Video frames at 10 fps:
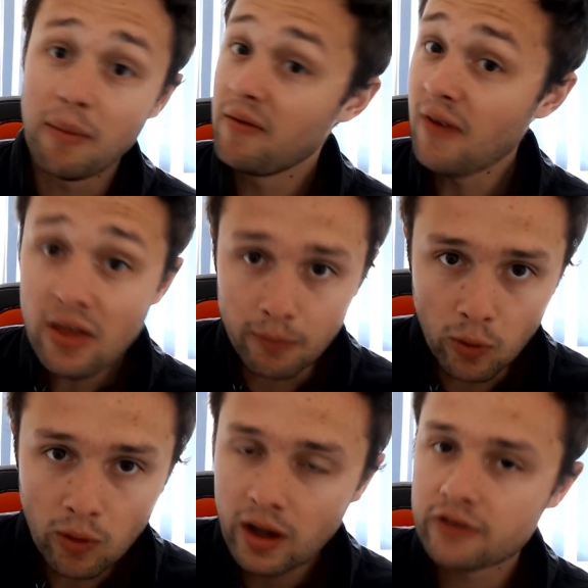
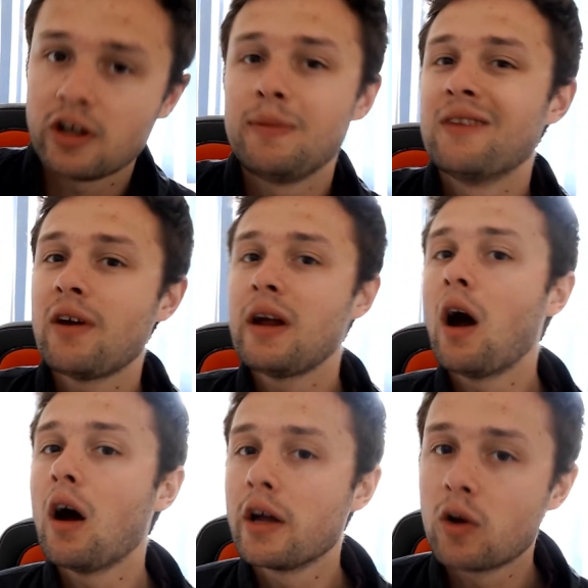Furthermore, it's going to be a very
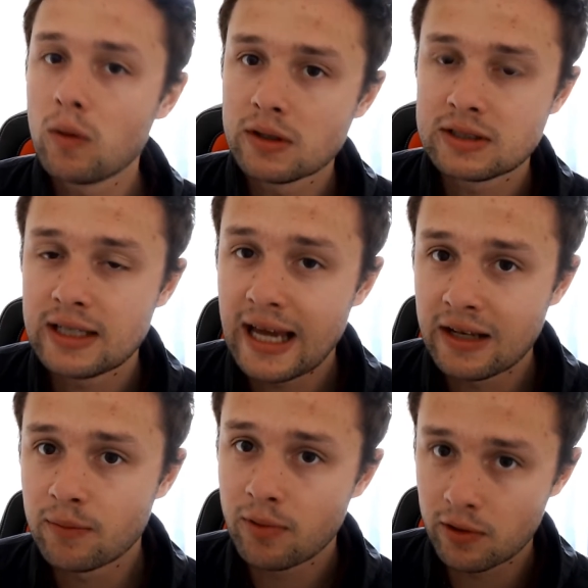high quality
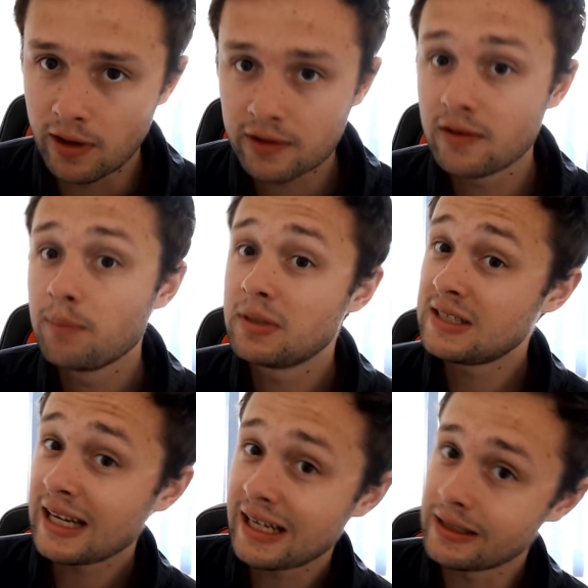end product,
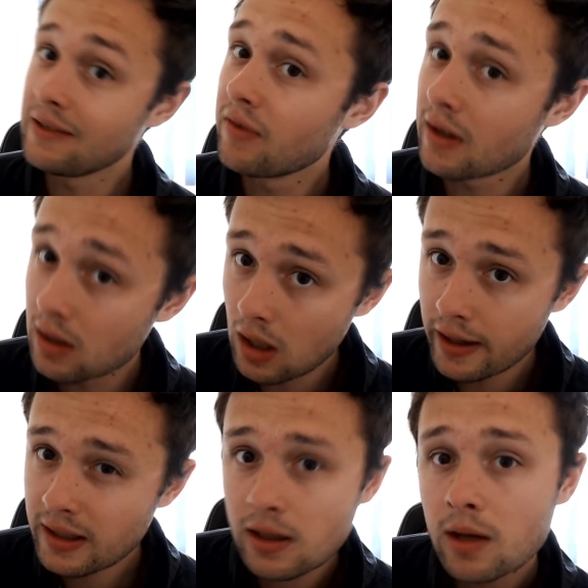particularly for the
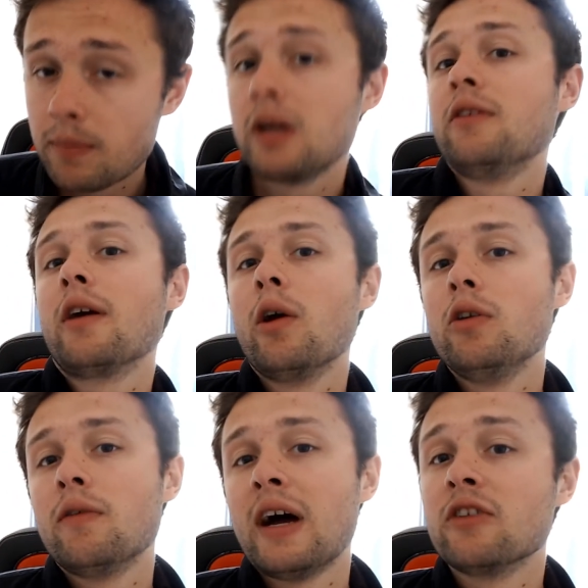client, because they're going to
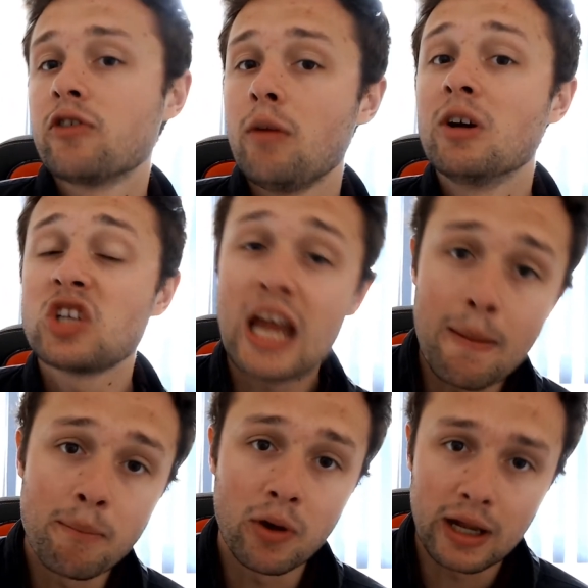have had so much
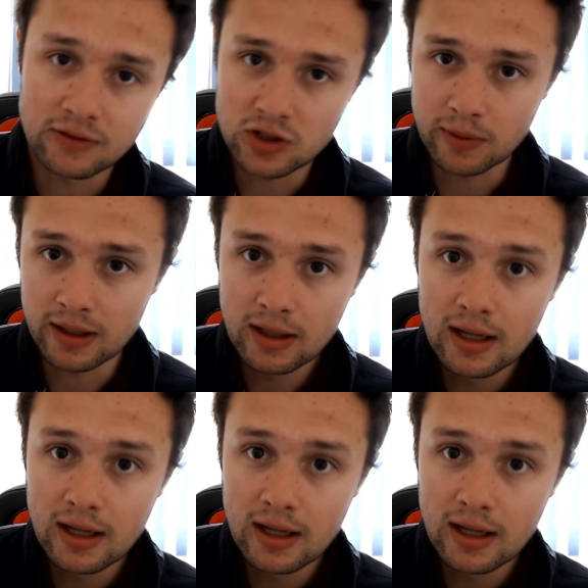input into it.